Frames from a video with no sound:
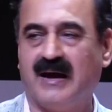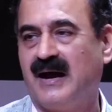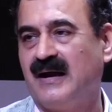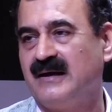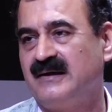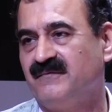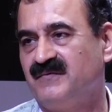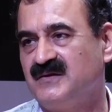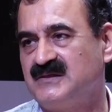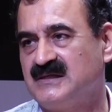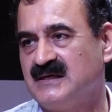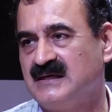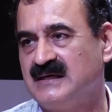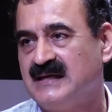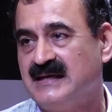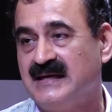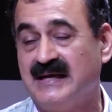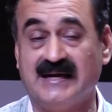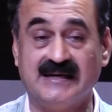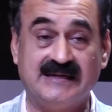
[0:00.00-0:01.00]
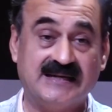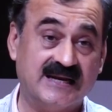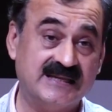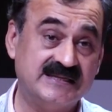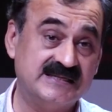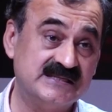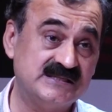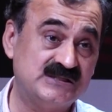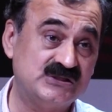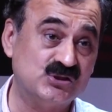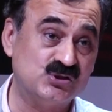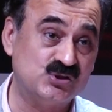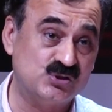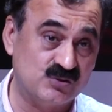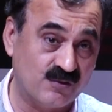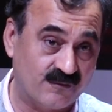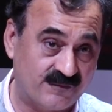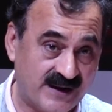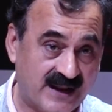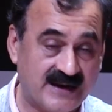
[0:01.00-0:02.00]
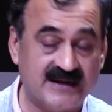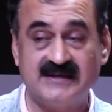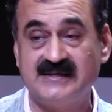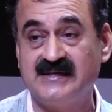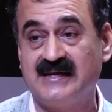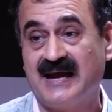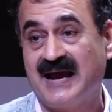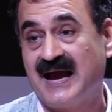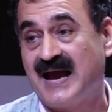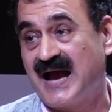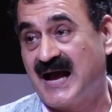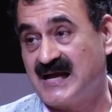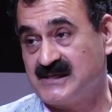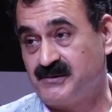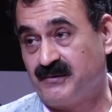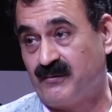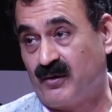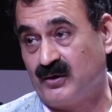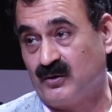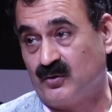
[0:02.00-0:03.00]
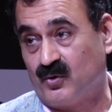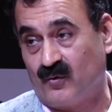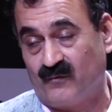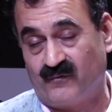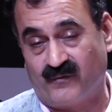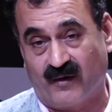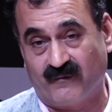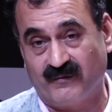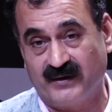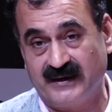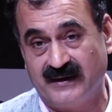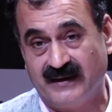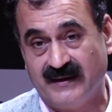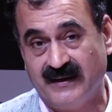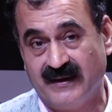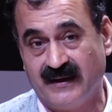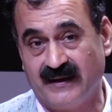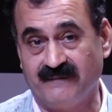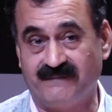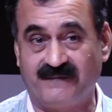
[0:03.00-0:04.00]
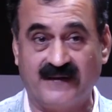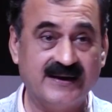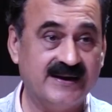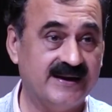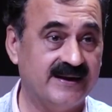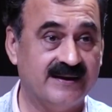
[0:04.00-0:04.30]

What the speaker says: on artificial intelligence sovereignty as we want to go forward.